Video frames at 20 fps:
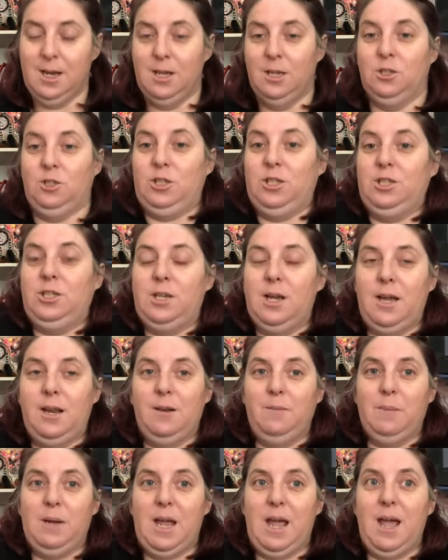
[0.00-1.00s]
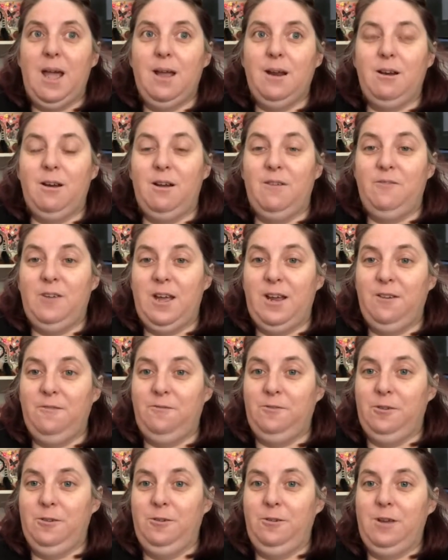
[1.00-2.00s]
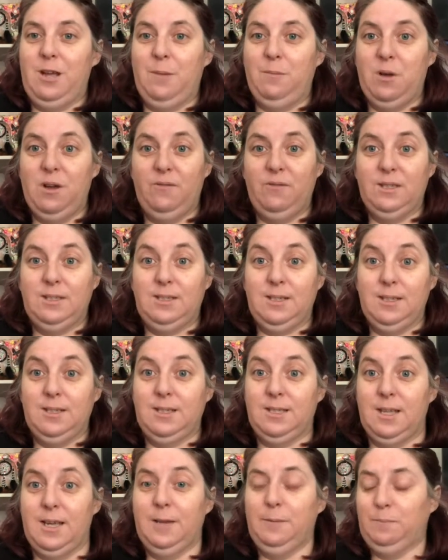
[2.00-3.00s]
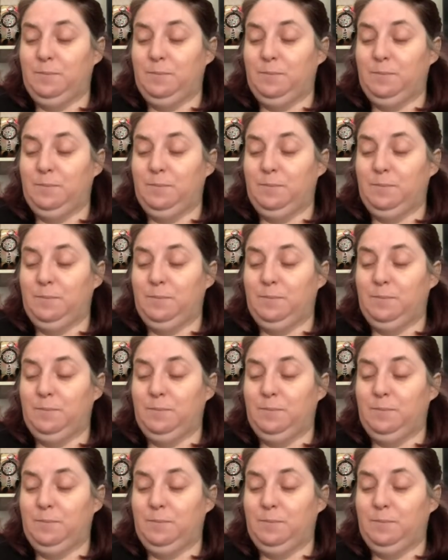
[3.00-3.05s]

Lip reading: She shouted me out and I've had a few come over since then.